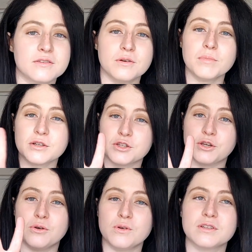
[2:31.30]
so number
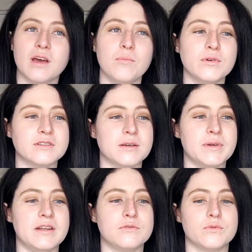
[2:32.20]
2, type 1
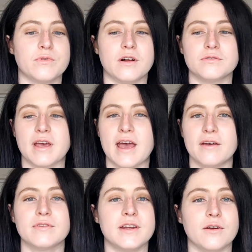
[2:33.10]
diabetes revolves
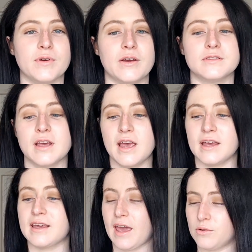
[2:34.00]
heavily around
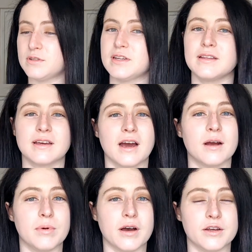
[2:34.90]
counting the
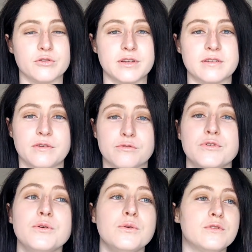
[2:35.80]
carbohydrates in
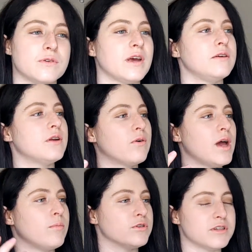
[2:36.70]
food so that you know
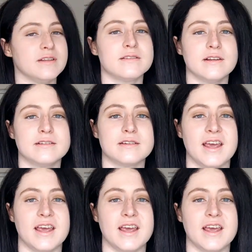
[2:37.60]
how much insulin to